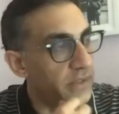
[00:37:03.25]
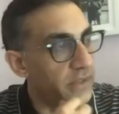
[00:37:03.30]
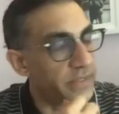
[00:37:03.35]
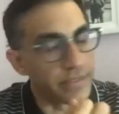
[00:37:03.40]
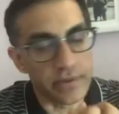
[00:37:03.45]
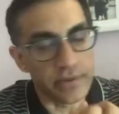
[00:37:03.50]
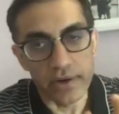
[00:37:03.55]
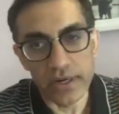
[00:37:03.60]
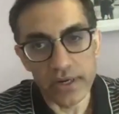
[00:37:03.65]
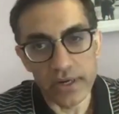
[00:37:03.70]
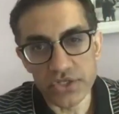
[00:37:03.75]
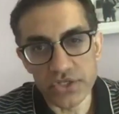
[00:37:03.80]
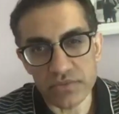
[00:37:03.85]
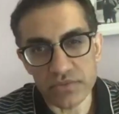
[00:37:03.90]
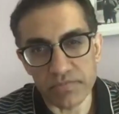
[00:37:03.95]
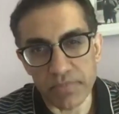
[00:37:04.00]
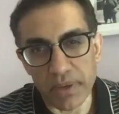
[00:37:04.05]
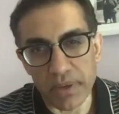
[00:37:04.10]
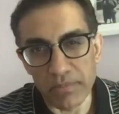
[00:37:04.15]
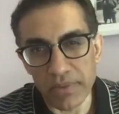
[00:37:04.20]
Third is
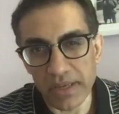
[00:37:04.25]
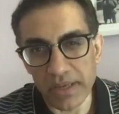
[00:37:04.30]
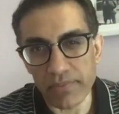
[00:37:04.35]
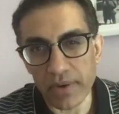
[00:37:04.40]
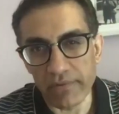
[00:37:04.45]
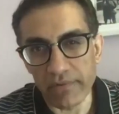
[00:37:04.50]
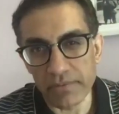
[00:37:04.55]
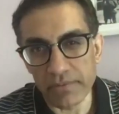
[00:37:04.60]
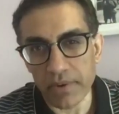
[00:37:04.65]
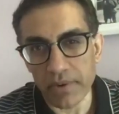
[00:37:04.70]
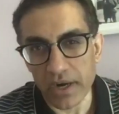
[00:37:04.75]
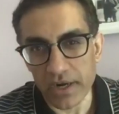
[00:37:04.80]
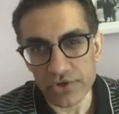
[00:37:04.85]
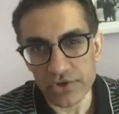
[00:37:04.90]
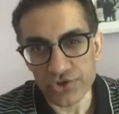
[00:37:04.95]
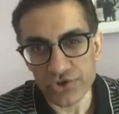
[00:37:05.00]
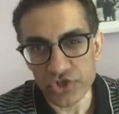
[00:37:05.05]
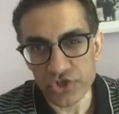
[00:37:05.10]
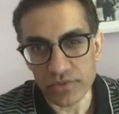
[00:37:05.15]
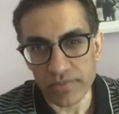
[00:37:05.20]
public-private
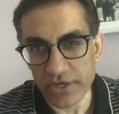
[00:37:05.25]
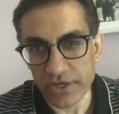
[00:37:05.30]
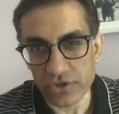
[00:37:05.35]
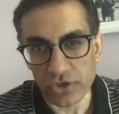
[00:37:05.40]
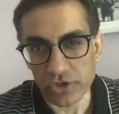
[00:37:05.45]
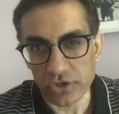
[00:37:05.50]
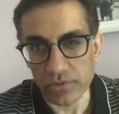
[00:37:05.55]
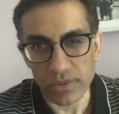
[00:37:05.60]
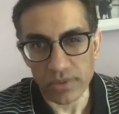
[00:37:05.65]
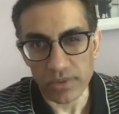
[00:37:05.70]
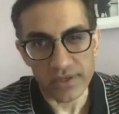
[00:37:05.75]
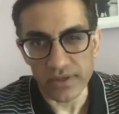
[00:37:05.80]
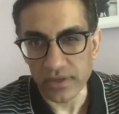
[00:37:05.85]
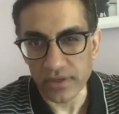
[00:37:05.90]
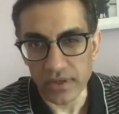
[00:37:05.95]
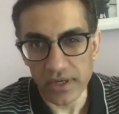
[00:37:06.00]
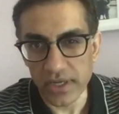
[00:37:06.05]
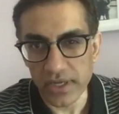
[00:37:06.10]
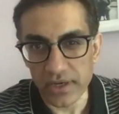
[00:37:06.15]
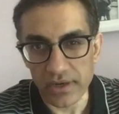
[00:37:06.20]
partnership. I talked about it
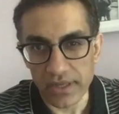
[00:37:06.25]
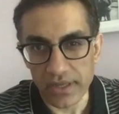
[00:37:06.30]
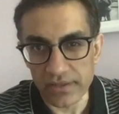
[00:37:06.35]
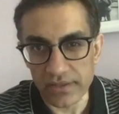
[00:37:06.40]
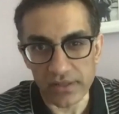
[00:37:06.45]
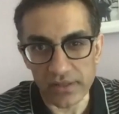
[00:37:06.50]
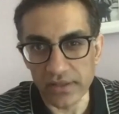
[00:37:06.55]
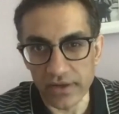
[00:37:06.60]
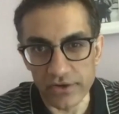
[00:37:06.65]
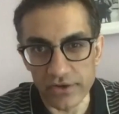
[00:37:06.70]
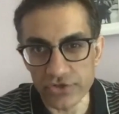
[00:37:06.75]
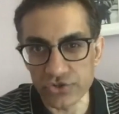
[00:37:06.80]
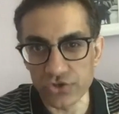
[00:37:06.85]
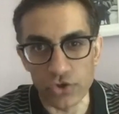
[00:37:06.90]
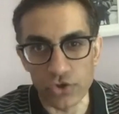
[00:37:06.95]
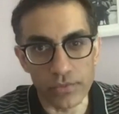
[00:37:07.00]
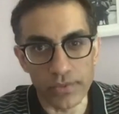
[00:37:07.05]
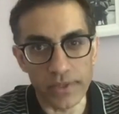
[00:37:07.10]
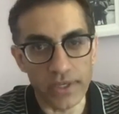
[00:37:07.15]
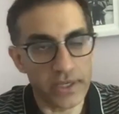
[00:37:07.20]
earlier. I think there is
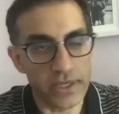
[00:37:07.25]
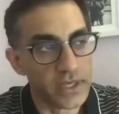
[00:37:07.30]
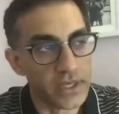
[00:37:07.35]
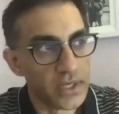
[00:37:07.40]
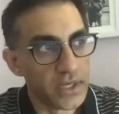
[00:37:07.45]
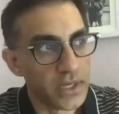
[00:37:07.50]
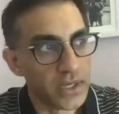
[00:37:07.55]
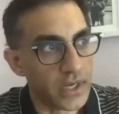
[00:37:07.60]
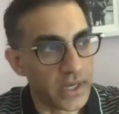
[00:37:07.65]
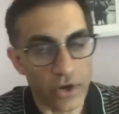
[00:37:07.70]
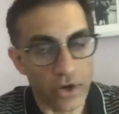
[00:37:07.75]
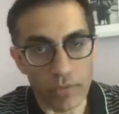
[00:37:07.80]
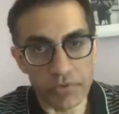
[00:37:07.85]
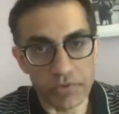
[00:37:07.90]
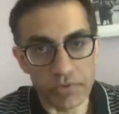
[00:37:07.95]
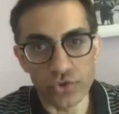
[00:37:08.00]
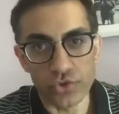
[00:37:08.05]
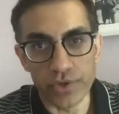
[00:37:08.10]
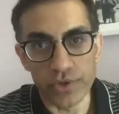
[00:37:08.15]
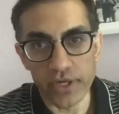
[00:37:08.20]
going to be an
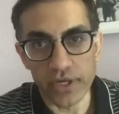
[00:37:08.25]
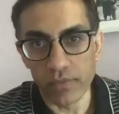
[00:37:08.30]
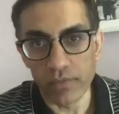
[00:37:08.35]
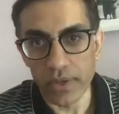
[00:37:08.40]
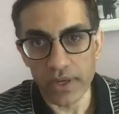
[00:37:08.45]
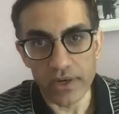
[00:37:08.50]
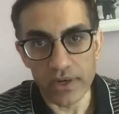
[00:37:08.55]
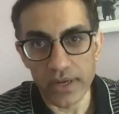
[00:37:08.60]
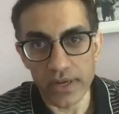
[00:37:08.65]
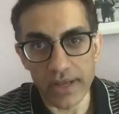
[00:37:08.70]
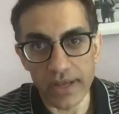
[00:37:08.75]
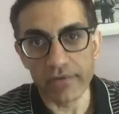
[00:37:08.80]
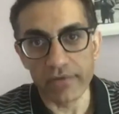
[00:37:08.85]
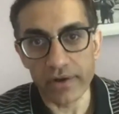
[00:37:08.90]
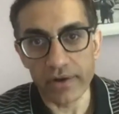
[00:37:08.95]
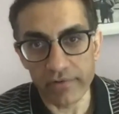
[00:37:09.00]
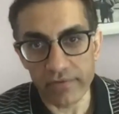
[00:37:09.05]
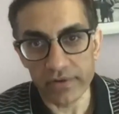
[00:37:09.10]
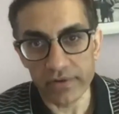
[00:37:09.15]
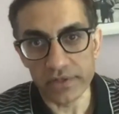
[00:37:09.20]
opportunity where never
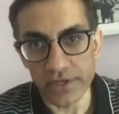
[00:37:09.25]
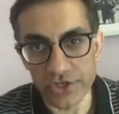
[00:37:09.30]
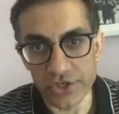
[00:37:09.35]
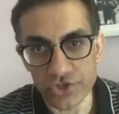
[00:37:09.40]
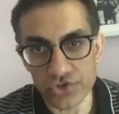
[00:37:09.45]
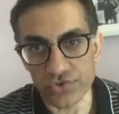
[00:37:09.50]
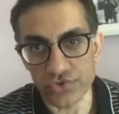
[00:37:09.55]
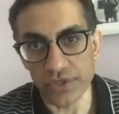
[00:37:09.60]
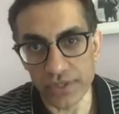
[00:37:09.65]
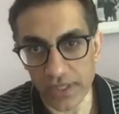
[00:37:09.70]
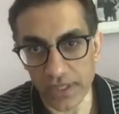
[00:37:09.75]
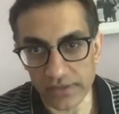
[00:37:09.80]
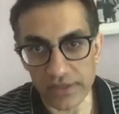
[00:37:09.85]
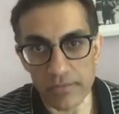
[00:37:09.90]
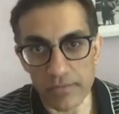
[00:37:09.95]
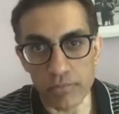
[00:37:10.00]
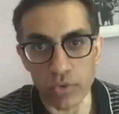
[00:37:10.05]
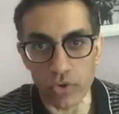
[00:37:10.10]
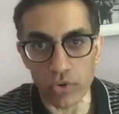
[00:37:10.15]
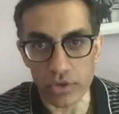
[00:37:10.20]
ever in the history that the
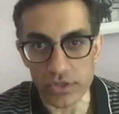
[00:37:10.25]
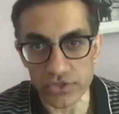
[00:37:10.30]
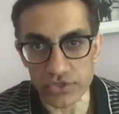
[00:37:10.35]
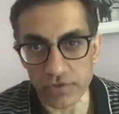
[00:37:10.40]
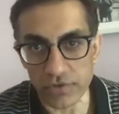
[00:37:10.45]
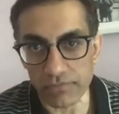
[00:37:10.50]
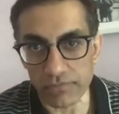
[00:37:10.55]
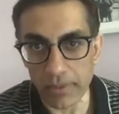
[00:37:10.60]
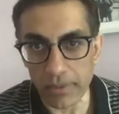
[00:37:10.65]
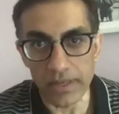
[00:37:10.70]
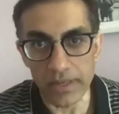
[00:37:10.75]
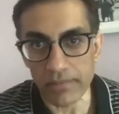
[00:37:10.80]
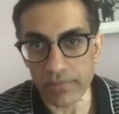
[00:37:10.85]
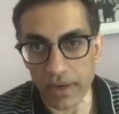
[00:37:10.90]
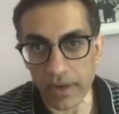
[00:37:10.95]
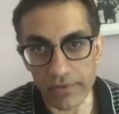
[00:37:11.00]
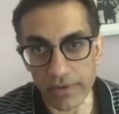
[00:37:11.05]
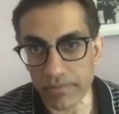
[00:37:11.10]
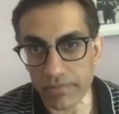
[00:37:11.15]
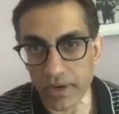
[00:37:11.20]
importance of
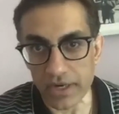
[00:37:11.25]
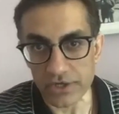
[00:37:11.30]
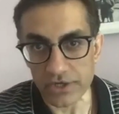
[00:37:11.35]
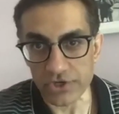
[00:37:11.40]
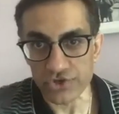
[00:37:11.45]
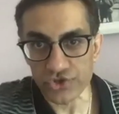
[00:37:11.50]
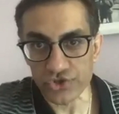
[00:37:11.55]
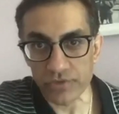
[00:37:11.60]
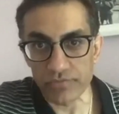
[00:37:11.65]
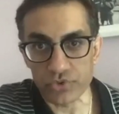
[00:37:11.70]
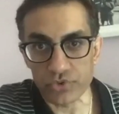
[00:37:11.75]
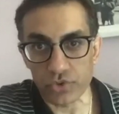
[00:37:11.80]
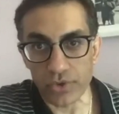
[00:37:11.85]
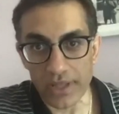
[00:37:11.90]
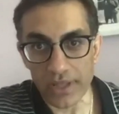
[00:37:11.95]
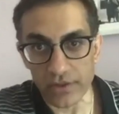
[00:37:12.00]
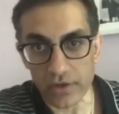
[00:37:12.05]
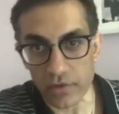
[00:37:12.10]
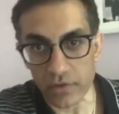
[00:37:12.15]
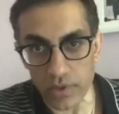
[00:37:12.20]
public-private partnership
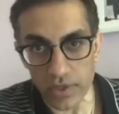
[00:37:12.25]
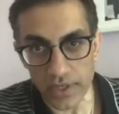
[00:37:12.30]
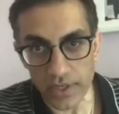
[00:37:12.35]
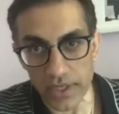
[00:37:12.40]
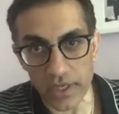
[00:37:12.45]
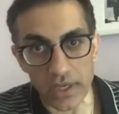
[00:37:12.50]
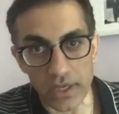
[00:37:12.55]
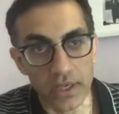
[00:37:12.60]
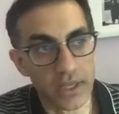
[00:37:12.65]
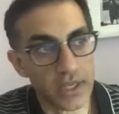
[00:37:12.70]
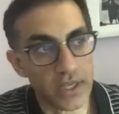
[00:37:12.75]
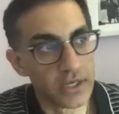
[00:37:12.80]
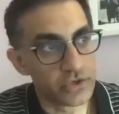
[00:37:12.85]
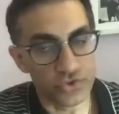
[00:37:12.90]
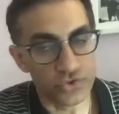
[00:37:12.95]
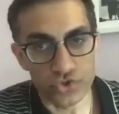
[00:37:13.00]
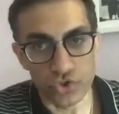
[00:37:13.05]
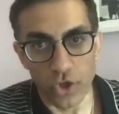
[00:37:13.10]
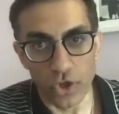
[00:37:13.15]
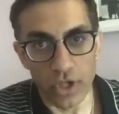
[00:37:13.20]
together working to
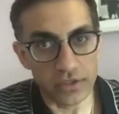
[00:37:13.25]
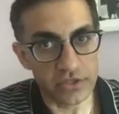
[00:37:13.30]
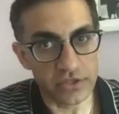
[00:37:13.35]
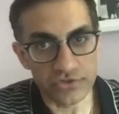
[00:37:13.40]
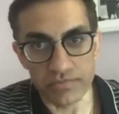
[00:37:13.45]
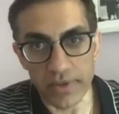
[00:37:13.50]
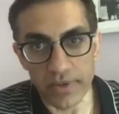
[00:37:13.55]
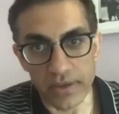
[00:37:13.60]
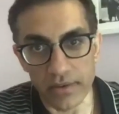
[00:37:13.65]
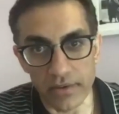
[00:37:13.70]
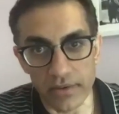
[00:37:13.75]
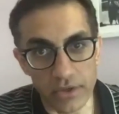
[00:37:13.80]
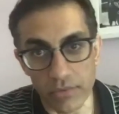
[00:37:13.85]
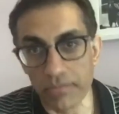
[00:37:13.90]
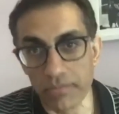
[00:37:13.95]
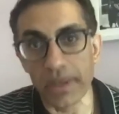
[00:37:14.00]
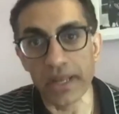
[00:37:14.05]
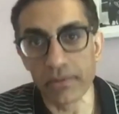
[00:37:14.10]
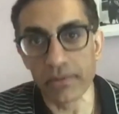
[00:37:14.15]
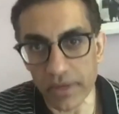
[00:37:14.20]
solve this big,
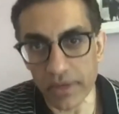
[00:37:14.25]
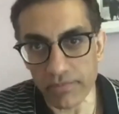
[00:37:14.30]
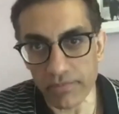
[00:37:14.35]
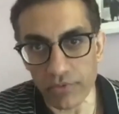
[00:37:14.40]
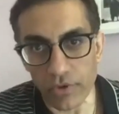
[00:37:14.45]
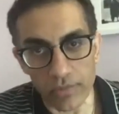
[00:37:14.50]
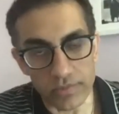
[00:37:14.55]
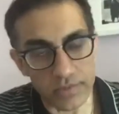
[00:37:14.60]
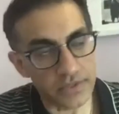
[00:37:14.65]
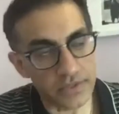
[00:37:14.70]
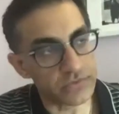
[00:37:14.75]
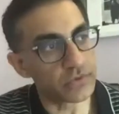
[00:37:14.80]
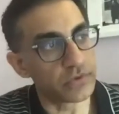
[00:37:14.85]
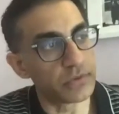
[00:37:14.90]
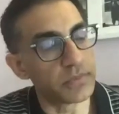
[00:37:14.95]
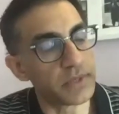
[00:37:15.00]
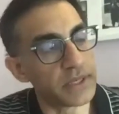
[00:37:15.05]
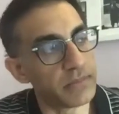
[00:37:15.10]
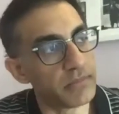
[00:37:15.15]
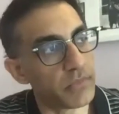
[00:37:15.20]
many big problems will
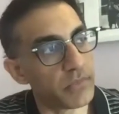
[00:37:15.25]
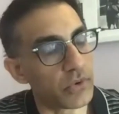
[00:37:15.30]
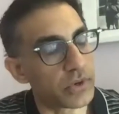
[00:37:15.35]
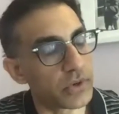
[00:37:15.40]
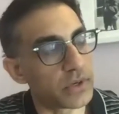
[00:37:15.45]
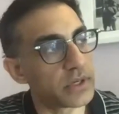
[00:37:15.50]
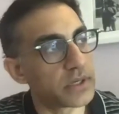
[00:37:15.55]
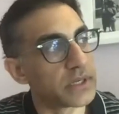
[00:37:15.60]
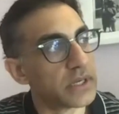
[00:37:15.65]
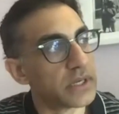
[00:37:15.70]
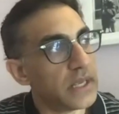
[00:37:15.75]
be important.